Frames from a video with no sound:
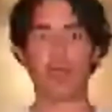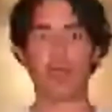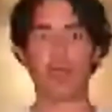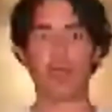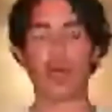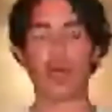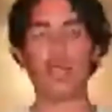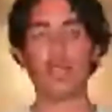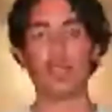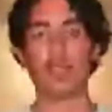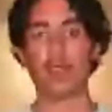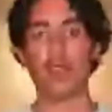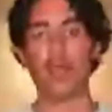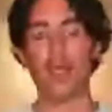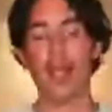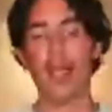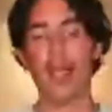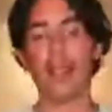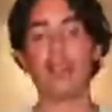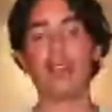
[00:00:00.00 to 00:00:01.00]
straight
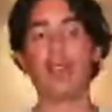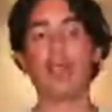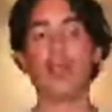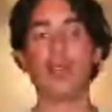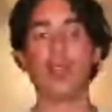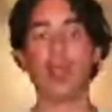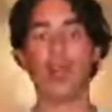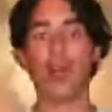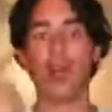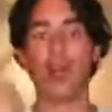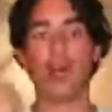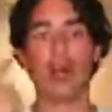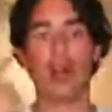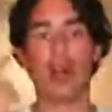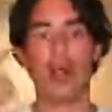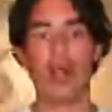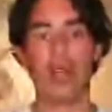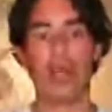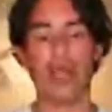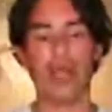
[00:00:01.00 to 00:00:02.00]
and
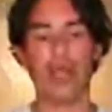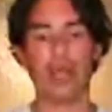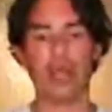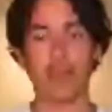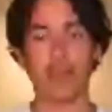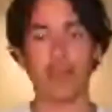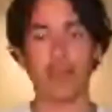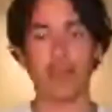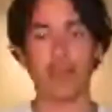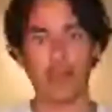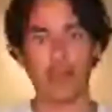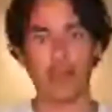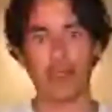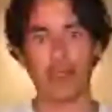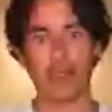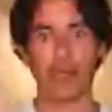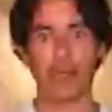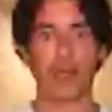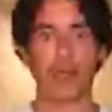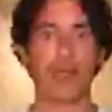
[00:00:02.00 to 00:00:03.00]
our head
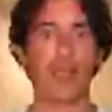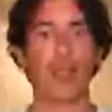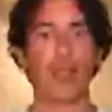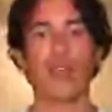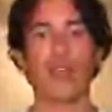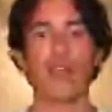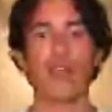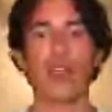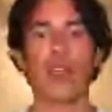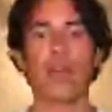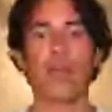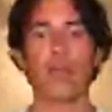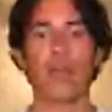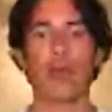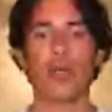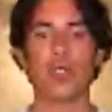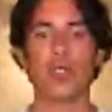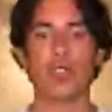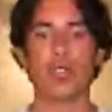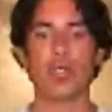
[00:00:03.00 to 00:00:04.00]

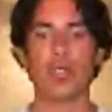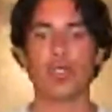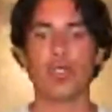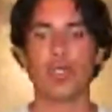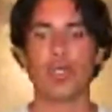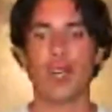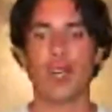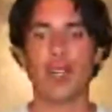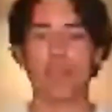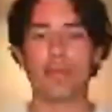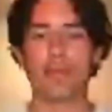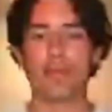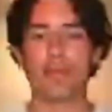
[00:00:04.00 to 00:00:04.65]
pointed to the sky.